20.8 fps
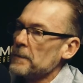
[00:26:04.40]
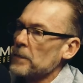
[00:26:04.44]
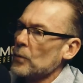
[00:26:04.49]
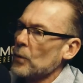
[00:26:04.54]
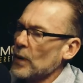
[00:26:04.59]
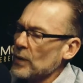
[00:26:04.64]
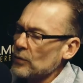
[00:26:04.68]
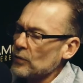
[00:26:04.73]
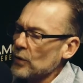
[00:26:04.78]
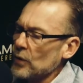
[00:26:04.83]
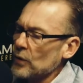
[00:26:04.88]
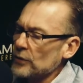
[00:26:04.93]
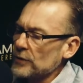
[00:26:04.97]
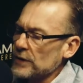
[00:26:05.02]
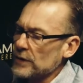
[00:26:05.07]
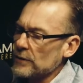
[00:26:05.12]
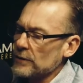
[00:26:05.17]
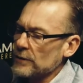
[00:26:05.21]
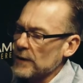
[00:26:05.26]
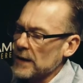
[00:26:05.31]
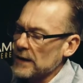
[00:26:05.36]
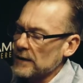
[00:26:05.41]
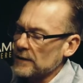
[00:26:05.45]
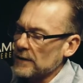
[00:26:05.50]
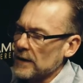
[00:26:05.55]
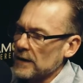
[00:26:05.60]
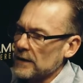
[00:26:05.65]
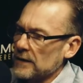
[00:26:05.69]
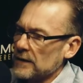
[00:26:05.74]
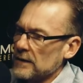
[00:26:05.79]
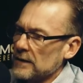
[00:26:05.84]
What role do you think
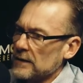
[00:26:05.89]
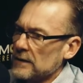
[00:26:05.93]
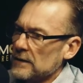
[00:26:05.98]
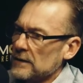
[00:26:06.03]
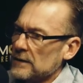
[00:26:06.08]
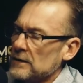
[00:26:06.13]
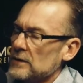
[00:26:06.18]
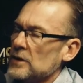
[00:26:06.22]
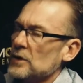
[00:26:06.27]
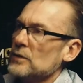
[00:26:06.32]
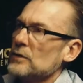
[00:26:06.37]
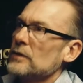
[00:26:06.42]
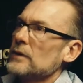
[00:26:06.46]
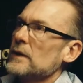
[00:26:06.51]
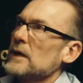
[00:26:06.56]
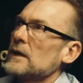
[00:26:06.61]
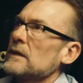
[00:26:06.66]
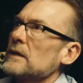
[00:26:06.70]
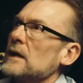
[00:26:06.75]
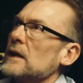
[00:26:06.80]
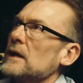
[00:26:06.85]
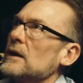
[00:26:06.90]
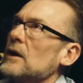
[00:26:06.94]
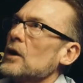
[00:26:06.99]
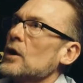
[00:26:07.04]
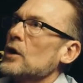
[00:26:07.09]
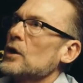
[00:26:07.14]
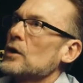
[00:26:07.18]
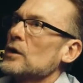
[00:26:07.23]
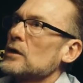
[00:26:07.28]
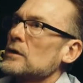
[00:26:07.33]
that do you think that
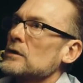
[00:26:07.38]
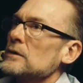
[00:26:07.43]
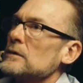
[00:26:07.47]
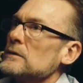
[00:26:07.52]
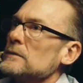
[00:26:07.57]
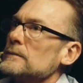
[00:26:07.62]
our